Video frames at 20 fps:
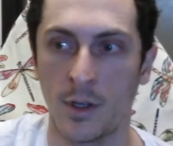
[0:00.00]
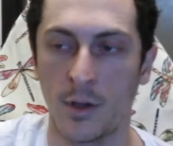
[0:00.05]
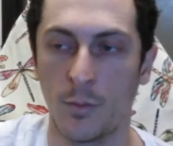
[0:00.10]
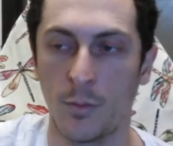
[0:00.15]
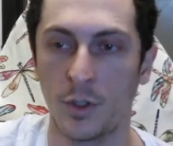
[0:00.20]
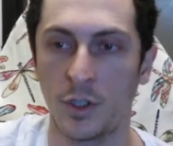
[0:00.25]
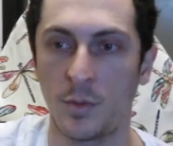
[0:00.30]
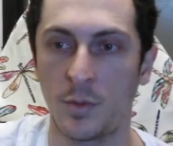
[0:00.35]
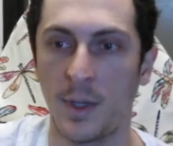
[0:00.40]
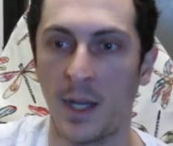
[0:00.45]

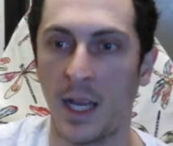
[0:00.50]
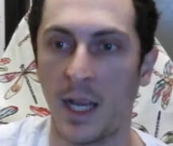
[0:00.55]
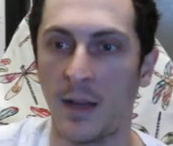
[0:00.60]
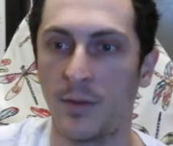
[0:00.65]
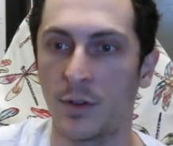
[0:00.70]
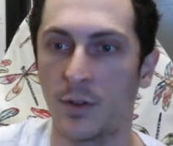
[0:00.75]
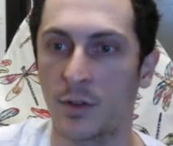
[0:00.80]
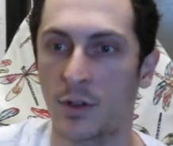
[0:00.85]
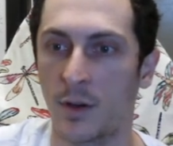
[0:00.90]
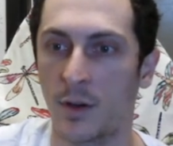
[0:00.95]
which
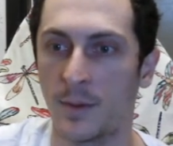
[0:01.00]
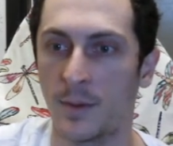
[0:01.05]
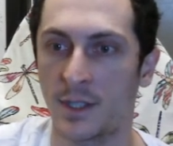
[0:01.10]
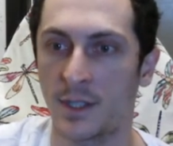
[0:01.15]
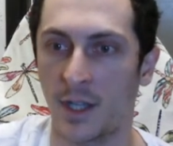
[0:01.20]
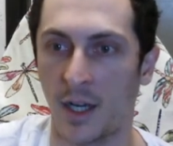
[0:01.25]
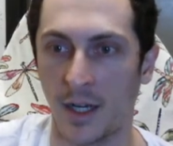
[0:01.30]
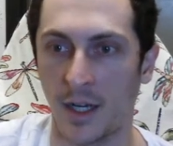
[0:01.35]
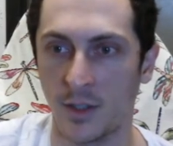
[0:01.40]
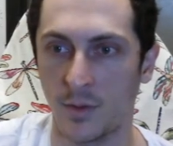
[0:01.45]
behavior
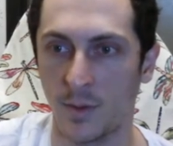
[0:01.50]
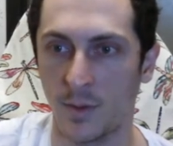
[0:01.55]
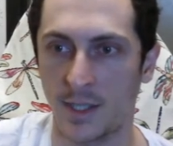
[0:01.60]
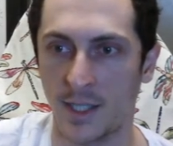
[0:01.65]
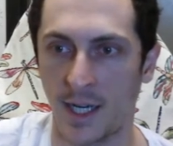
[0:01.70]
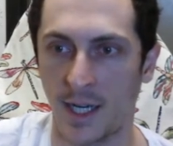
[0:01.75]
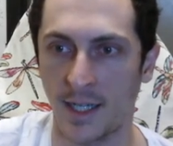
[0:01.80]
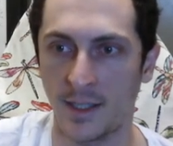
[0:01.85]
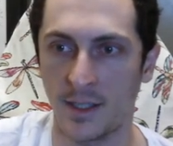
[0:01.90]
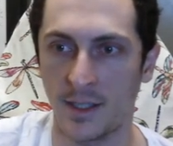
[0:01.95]
coincides with
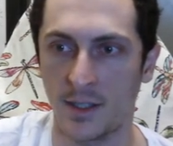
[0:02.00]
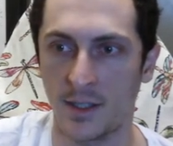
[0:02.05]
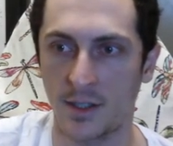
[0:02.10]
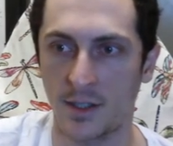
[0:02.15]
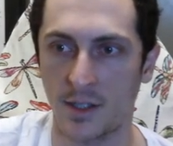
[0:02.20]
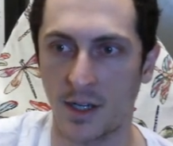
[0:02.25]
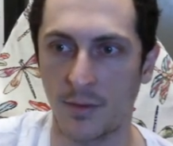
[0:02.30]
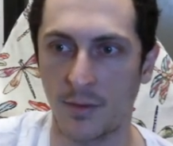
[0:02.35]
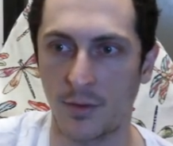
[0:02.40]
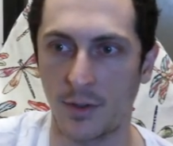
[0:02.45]
science's
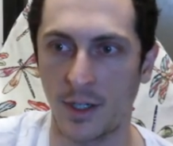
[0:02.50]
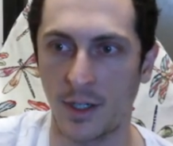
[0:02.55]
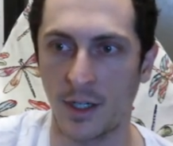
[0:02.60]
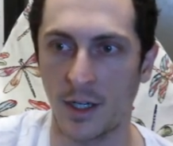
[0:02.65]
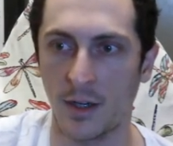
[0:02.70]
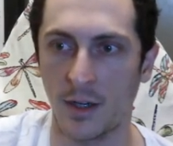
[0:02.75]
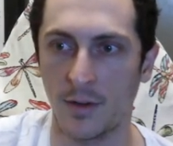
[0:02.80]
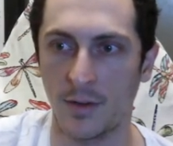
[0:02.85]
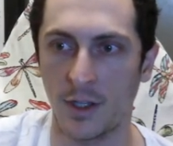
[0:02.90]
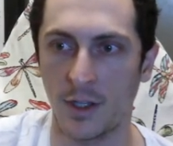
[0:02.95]
discovery
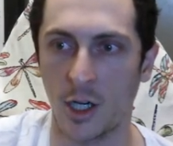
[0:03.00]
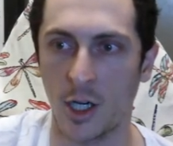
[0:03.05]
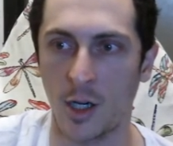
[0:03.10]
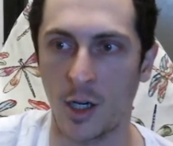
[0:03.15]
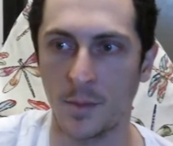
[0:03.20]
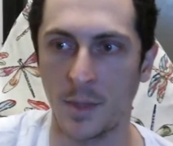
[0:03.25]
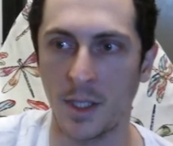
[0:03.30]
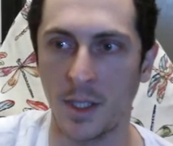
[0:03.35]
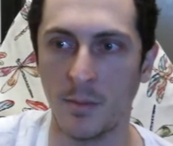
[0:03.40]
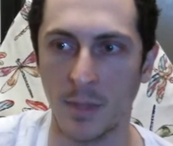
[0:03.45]
of the
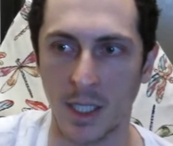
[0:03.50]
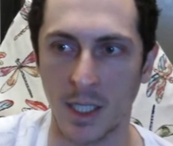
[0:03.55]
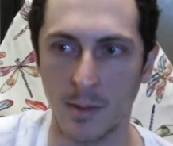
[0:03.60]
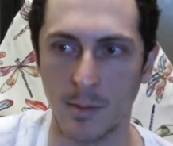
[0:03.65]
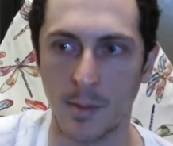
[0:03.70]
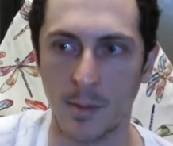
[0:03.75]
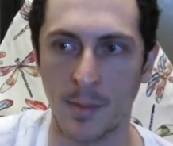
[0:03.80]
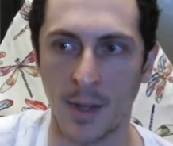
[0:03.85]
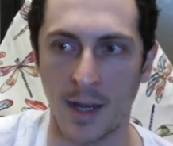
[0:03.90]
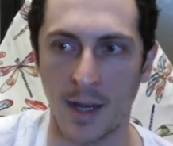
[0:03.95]

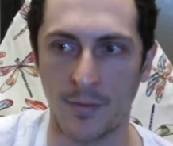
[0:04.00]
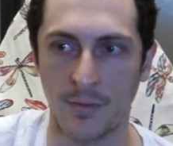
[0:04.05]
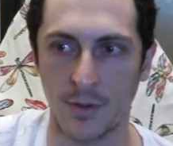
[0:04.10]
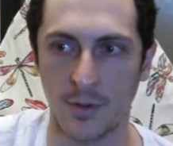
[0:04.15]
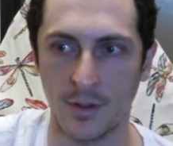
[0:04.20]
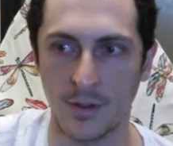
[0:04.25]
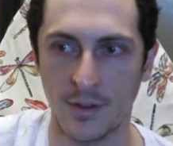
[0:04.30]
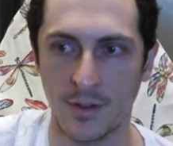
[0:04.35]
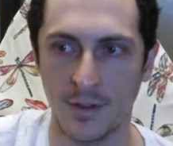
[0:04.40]
omni-minimum effort